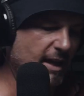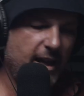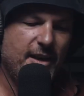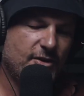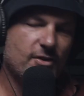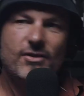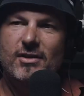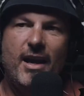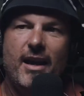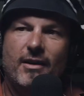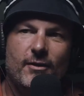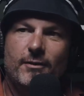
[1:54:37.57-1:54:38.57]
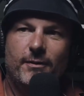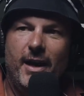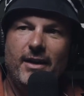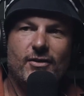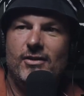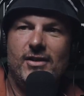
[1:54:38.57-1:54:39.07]
Hessian sack of
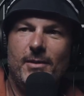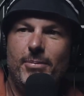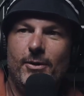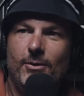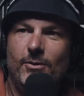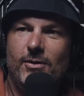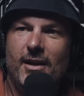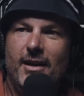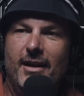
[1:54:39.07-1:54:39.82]
ecstasy pills,